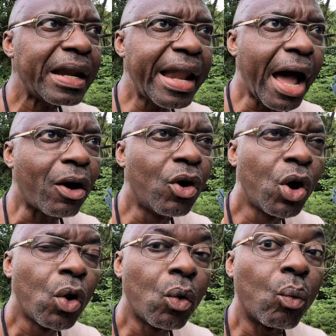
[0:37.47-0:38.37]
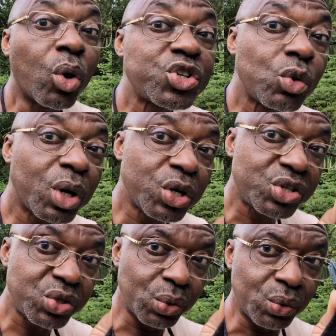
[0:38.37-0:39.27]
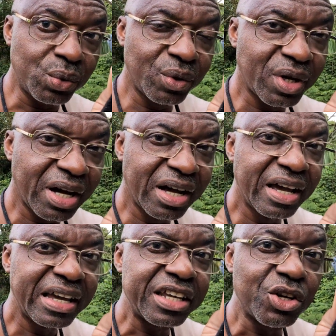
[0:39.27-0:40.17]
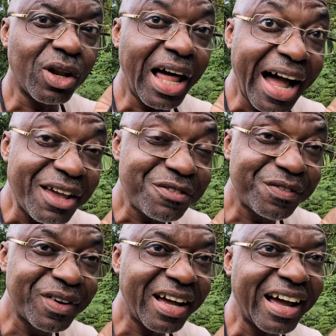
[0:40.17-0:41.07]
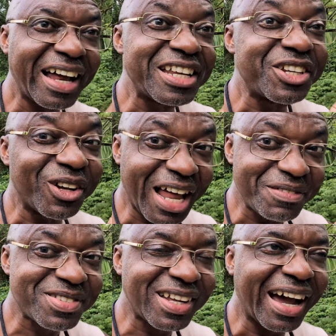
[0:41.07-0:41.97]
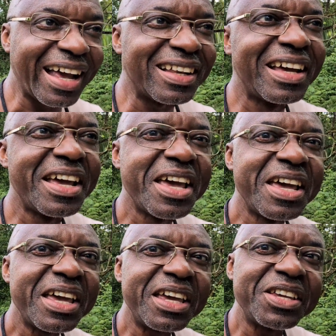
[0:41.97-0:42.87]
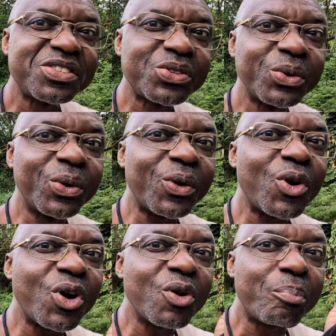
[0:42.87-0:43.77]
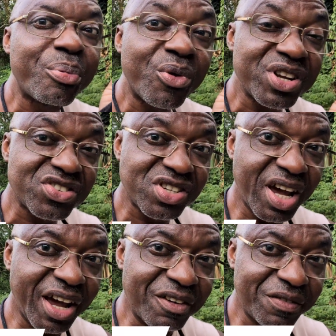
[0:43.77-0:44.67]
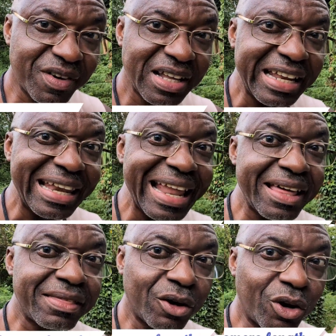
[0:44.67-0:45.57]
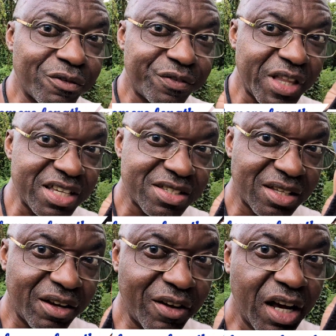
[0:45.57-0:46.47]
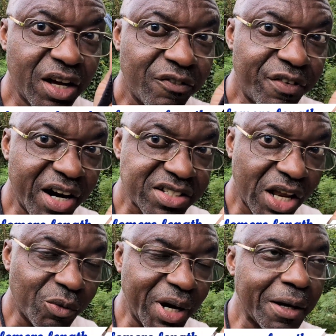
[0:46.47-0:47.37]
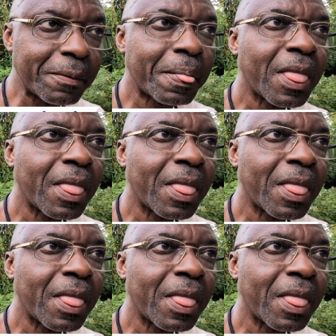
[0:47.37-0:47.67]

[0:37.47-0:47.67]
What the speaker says: Now, what you want to do in your life and in your lifestyle is to preserve the length of this very telomere.